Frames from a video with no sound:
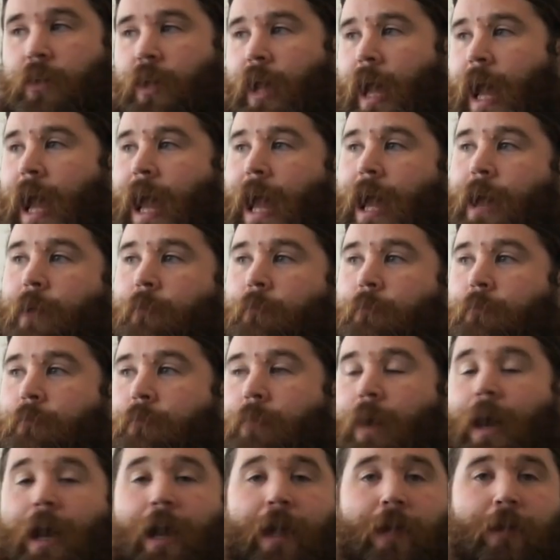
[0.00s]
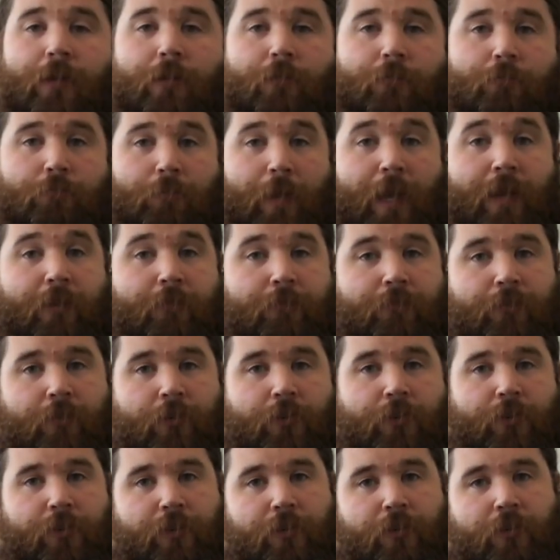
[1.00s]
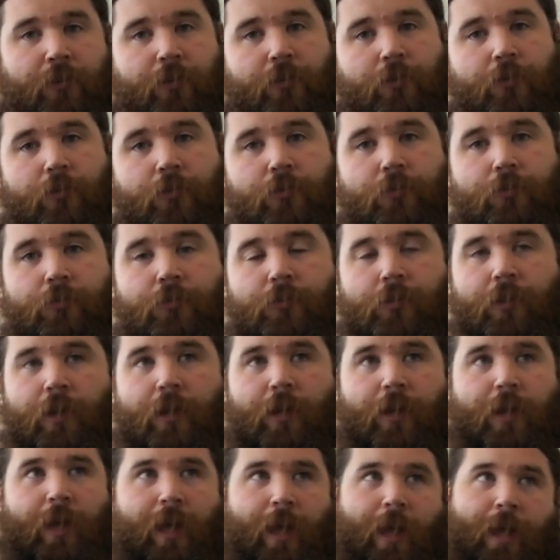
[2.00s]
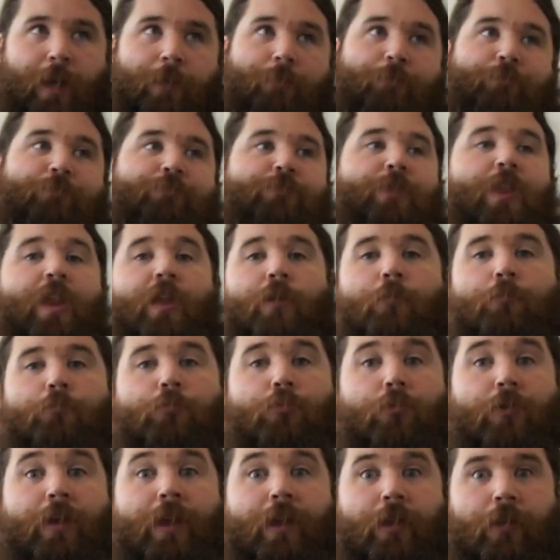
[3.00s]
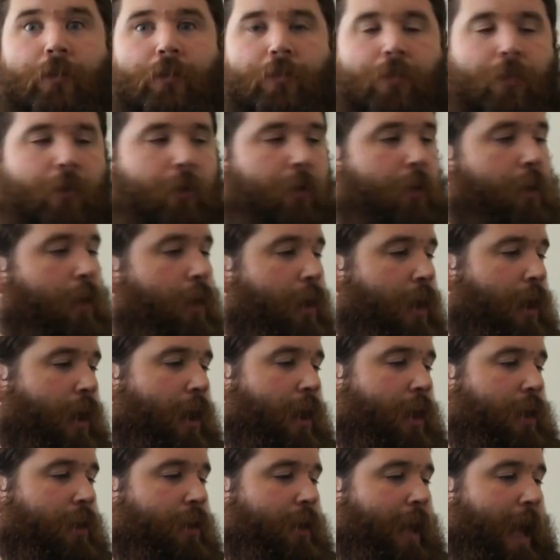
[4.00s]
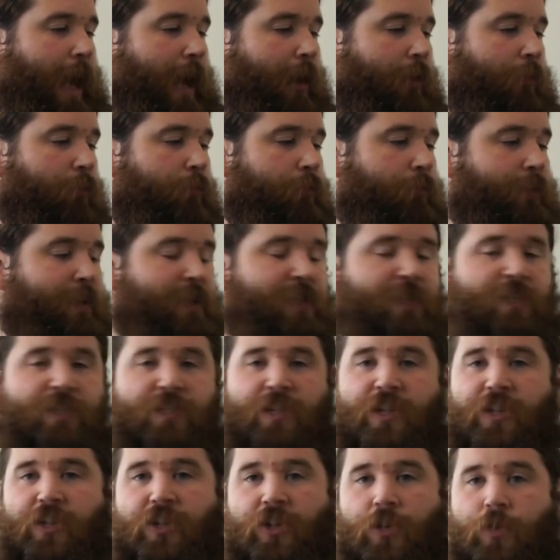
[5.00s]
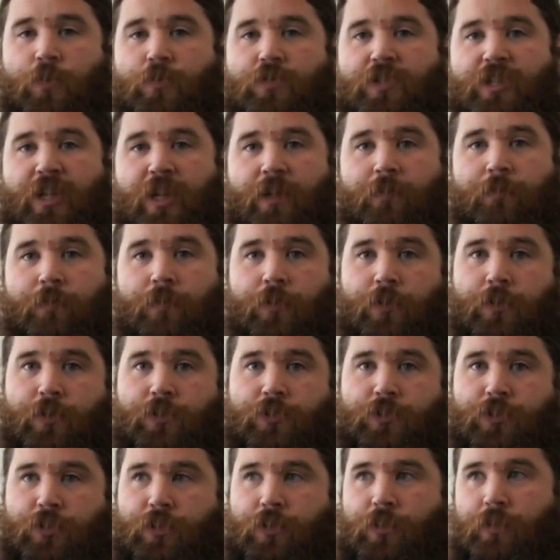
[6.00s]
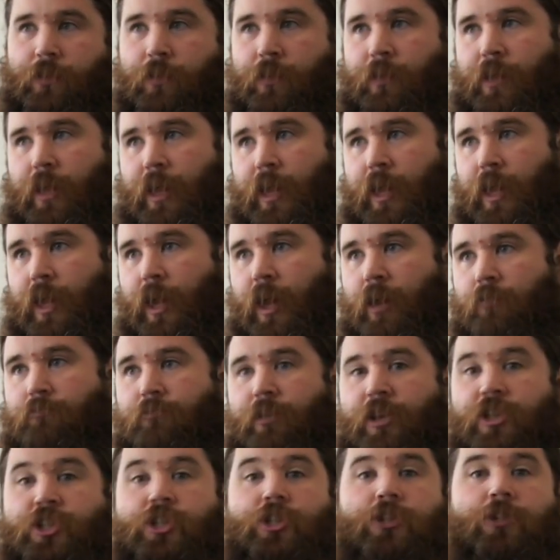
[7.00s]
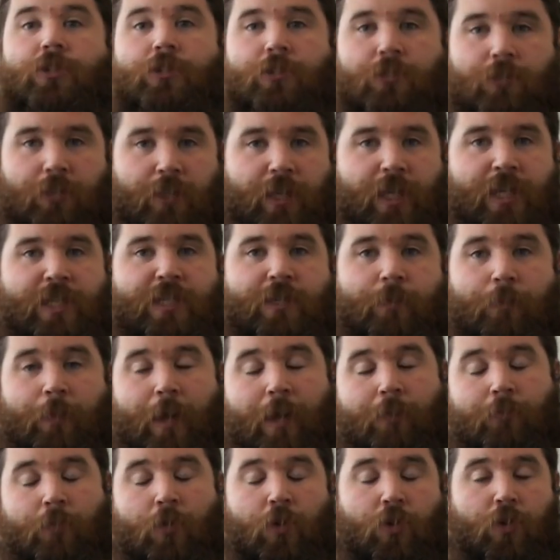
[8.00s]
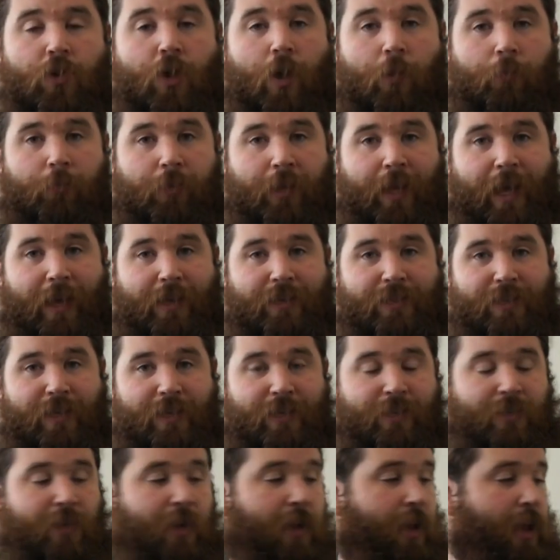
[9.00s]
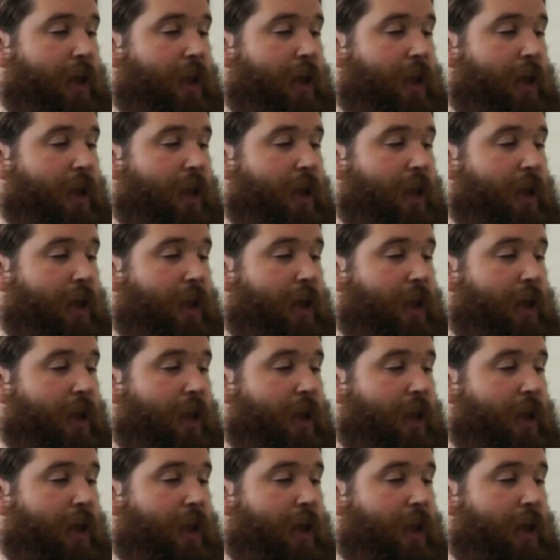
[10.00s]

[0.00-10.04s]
by Pink Floyd called Breathe. Now this is an acoustic version, the original is a bit more complicated